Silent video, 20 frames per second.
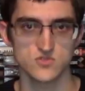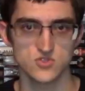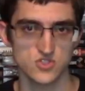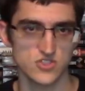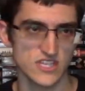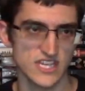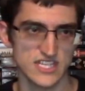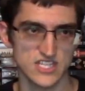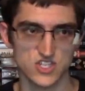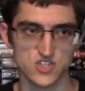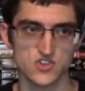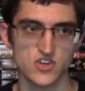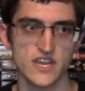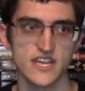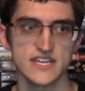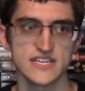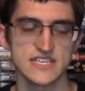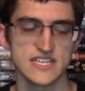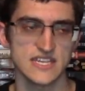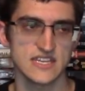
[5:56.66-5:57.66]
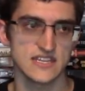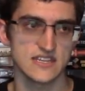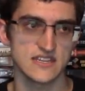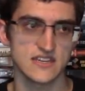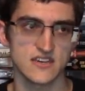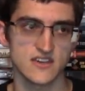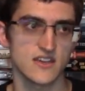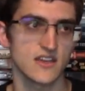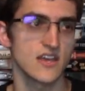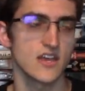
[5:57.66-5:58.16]
gets trained
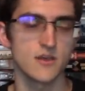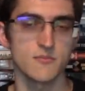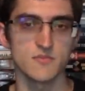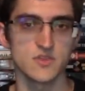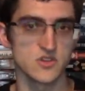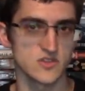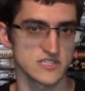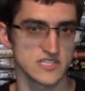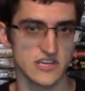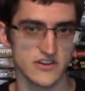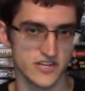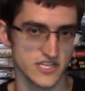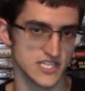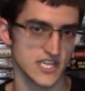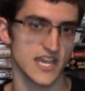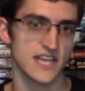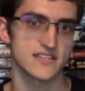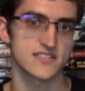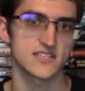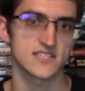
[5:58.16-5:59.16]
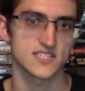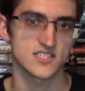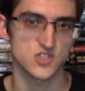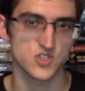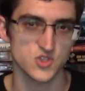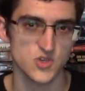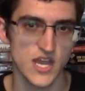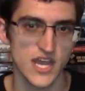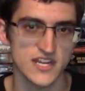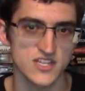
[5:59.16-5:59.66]
in military tactics and
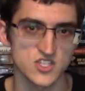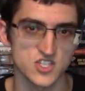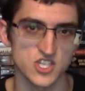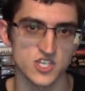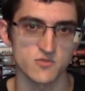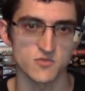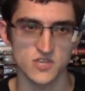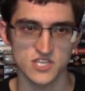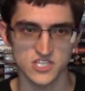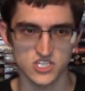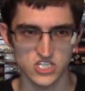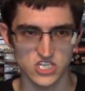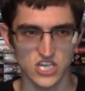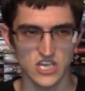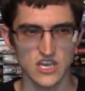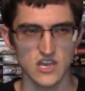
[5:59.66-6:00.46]
strategy, which,